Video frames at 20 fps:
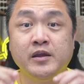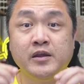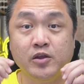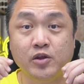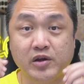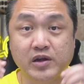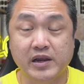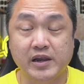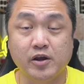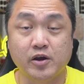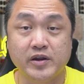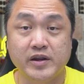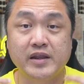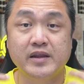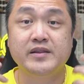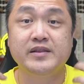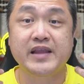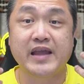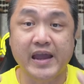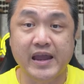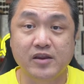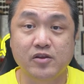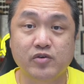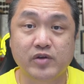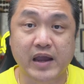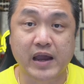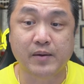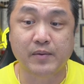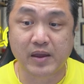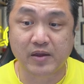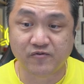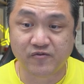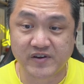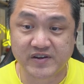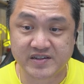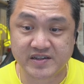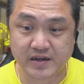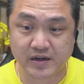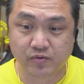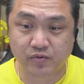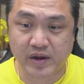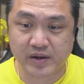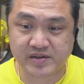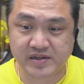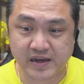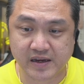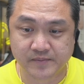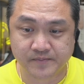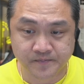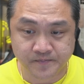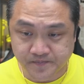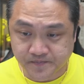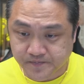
You click on it, then you come and visit the website.